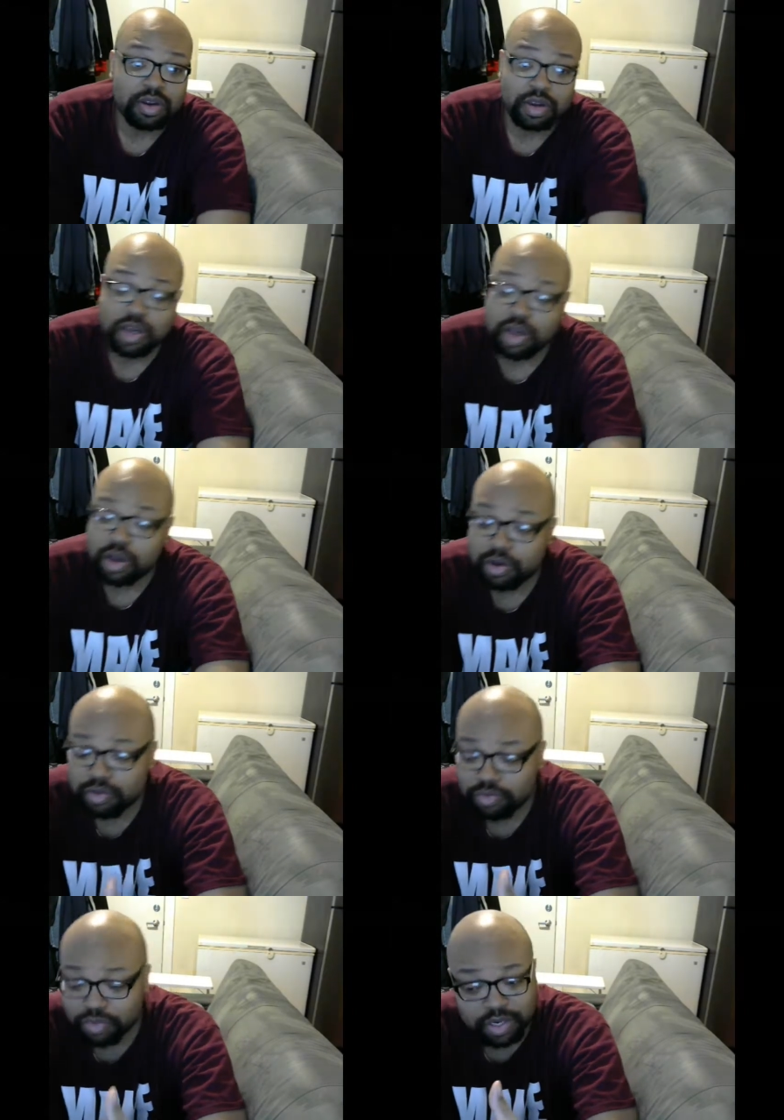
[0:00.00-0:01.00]
You know,
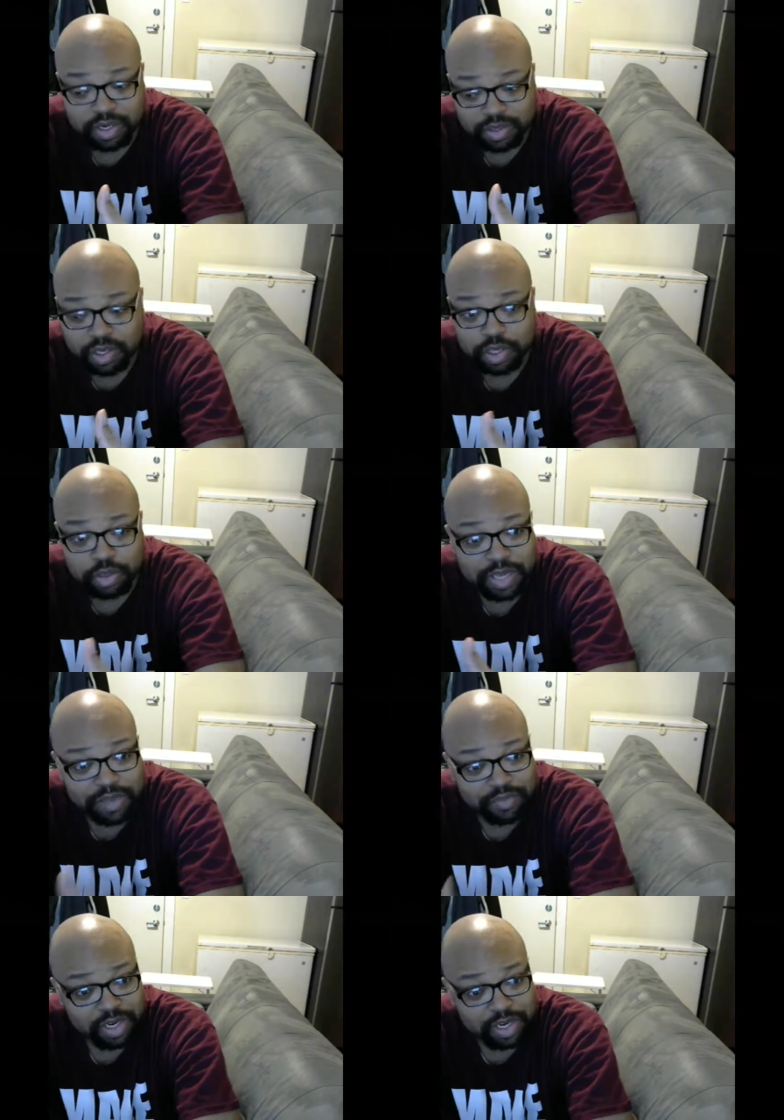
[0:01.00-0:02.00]
where you know you
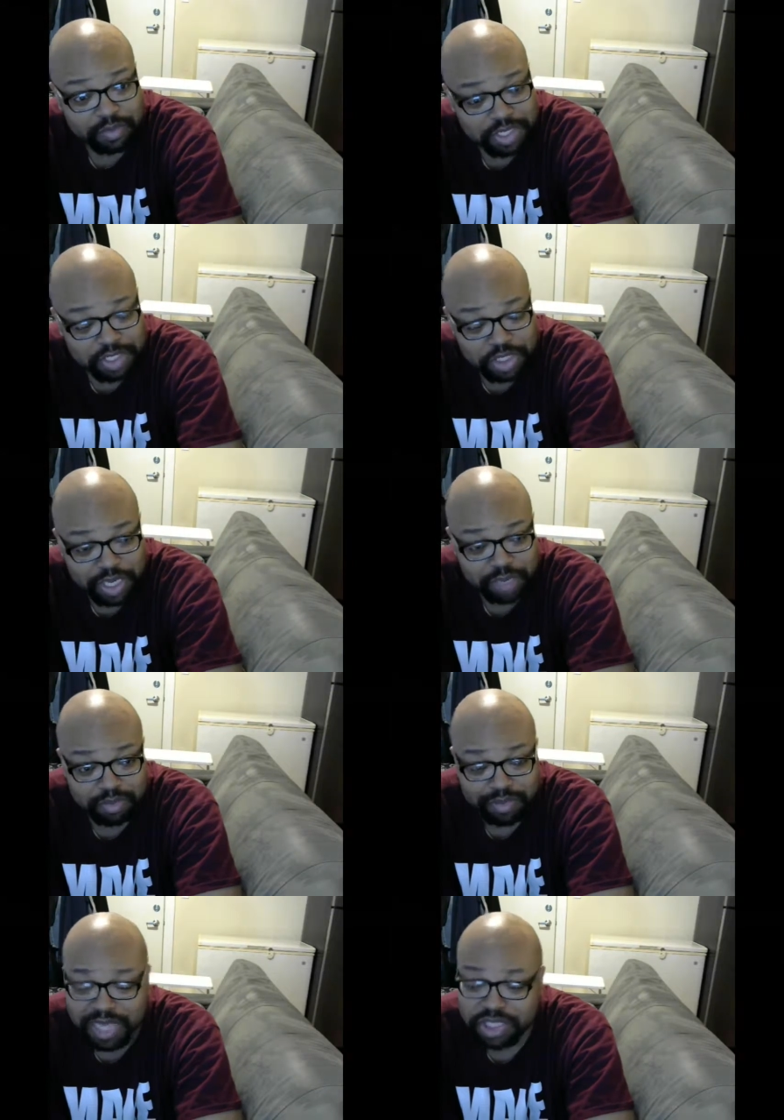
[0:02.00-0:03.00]
have the Elimination Chamber
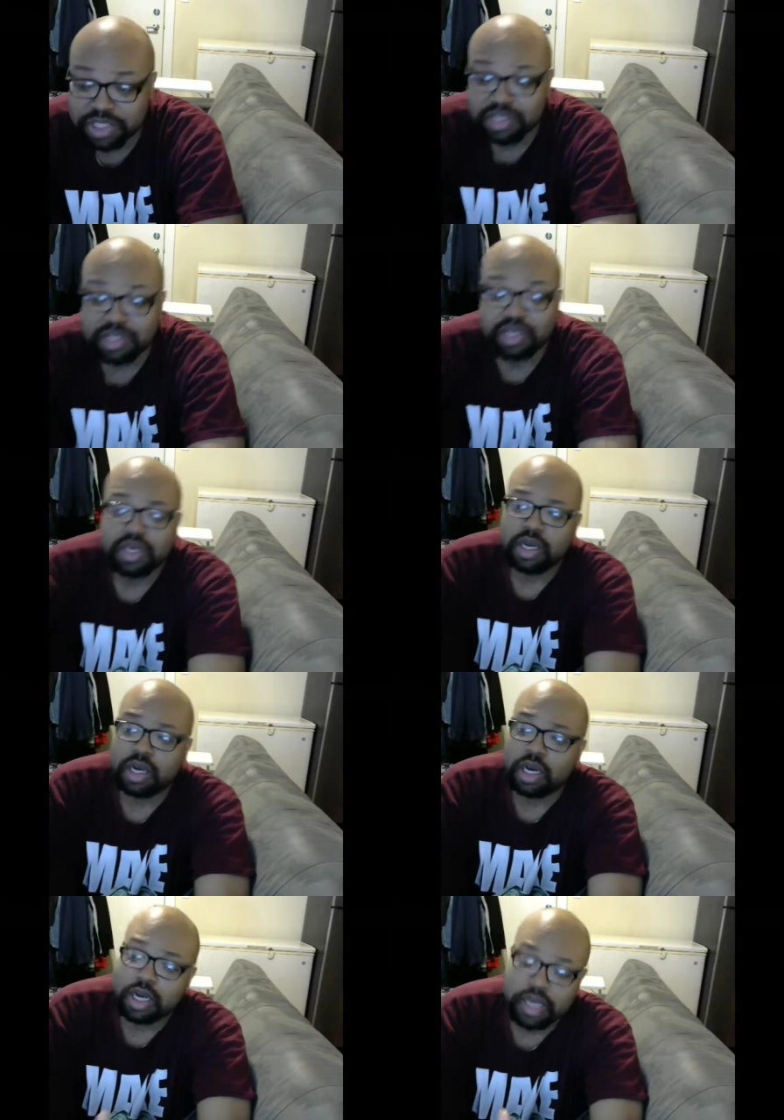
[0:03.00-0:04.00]
matches,
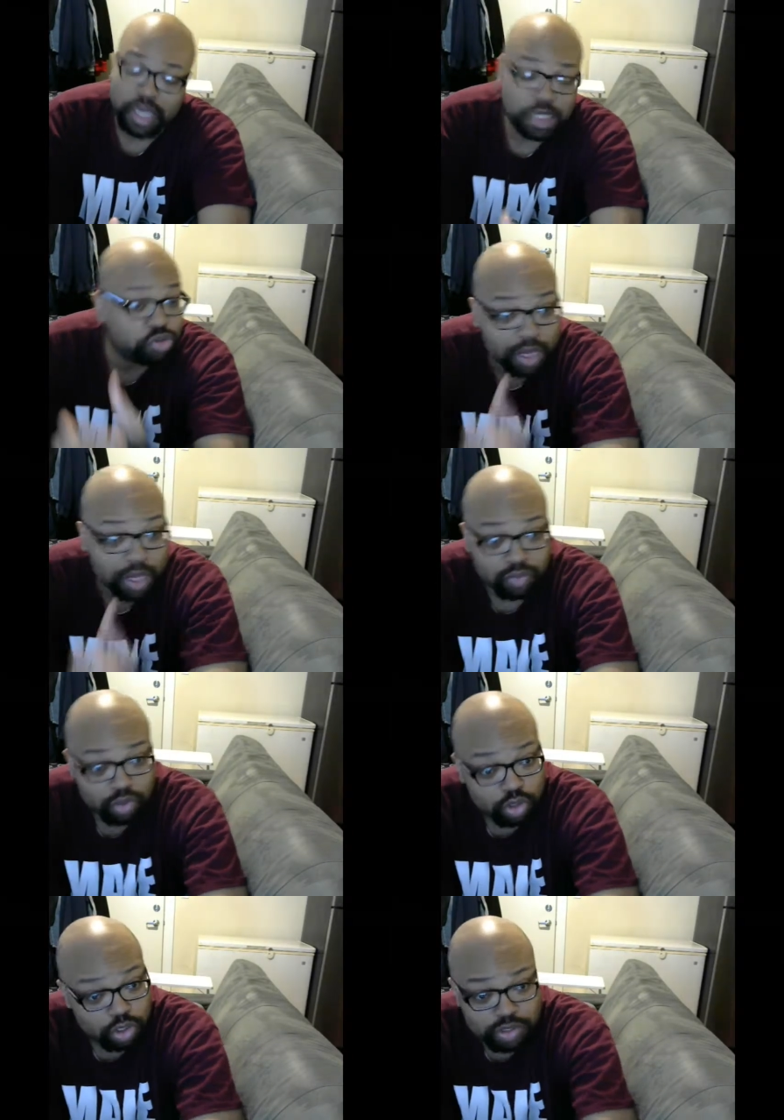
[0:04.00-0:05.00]
uh, Extreme
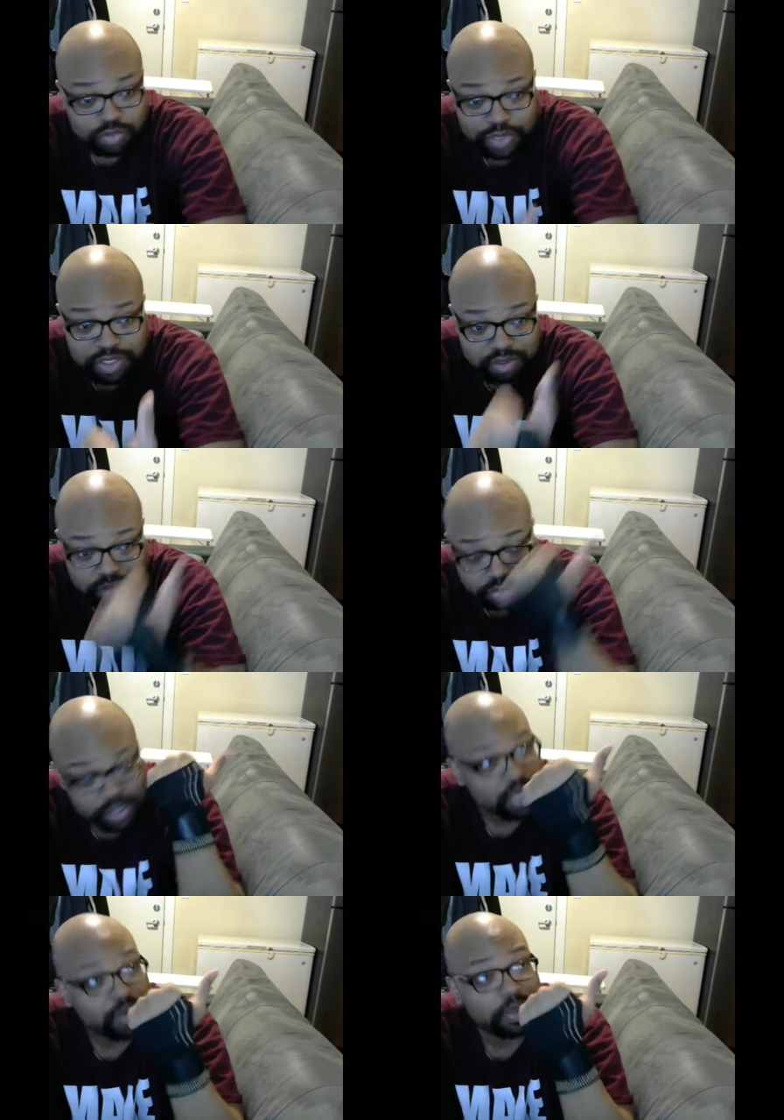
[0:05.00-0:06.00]
Rules, which
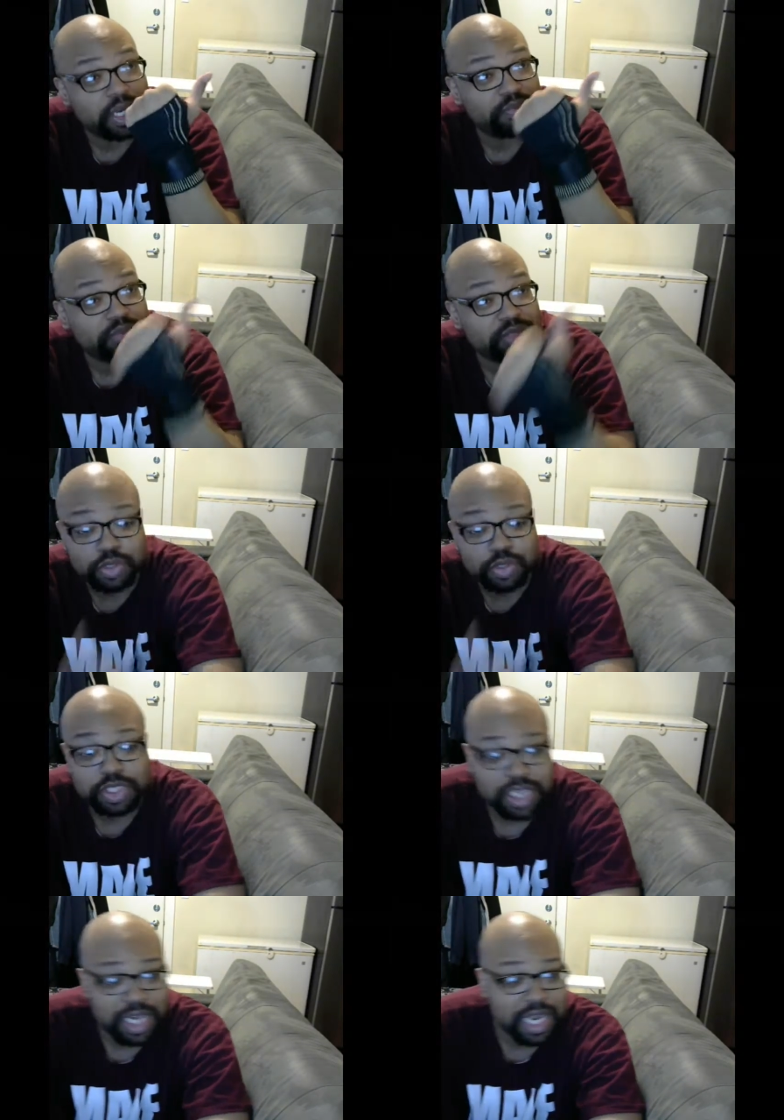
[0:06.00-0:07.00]
we coming up soon in
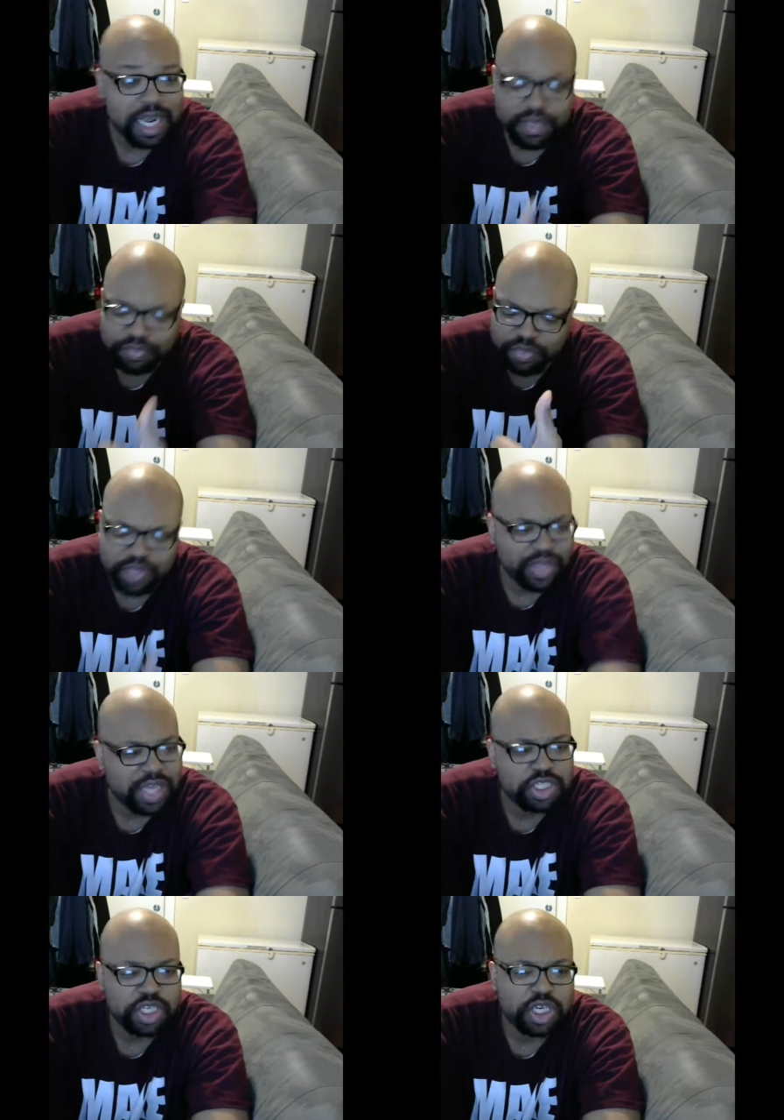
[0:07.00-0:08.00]
July. I think
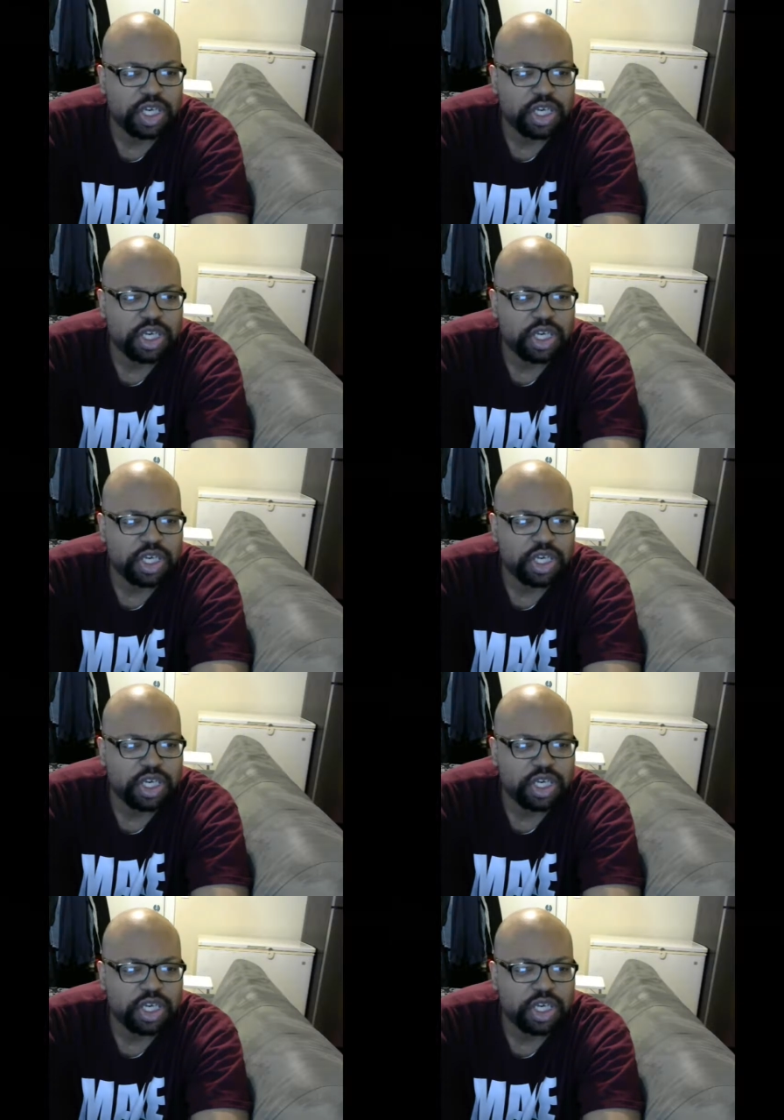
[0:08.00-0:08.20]
that's a